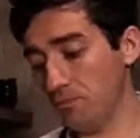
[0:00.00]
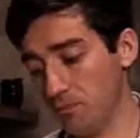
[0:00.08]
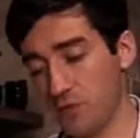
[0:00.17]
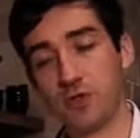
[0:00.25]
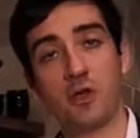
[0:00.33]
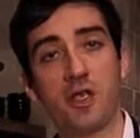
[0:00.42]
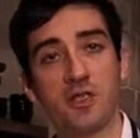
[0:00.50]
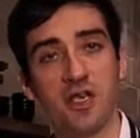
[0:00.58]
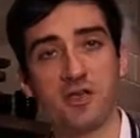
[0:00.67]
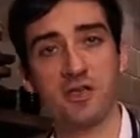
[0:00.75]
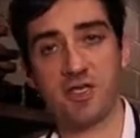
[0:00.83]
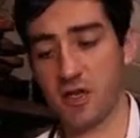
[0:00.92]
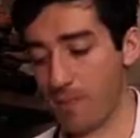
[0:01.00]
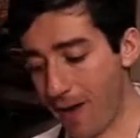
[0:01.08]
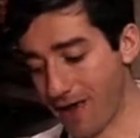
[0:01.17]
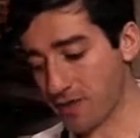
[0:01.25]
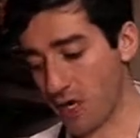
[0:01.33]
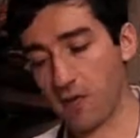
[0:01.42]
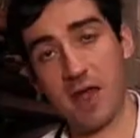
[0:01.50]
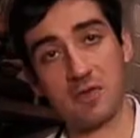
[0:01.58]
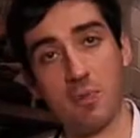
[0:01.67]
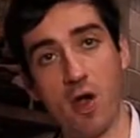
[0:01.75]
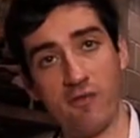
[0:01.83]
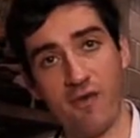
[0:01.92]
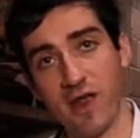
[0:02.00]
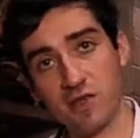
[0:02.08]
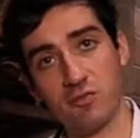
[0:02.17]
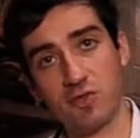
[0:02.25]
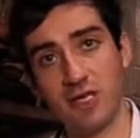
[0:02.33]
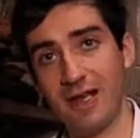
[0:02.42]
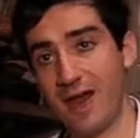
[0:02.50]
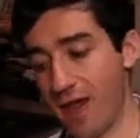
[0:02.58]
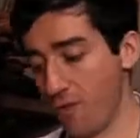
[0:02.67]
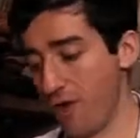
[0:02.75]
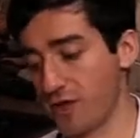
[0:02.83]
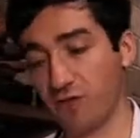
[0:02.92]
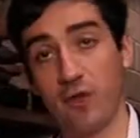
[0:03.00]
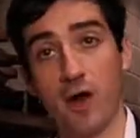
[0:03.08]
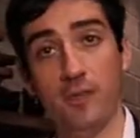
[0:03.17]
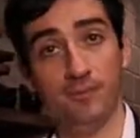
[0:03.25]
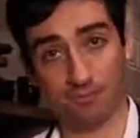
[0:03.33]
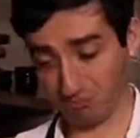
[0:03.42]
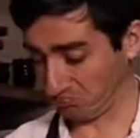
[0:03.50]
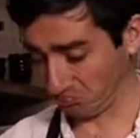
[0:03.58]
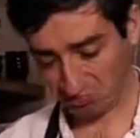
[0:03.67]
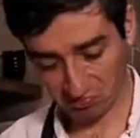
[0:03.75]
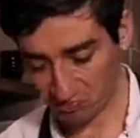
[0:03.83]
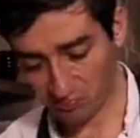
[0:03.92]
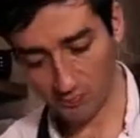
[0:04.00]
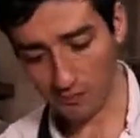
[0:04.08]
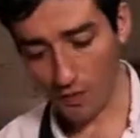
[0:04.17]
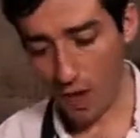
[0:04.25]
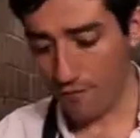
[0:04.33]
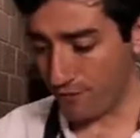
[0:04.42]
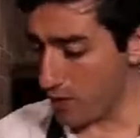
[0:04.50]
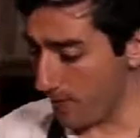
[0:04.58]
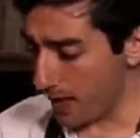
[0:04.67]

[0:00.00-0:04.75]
You saw the consistency of the batter, that's perfect. I'm just going to let that rest for a few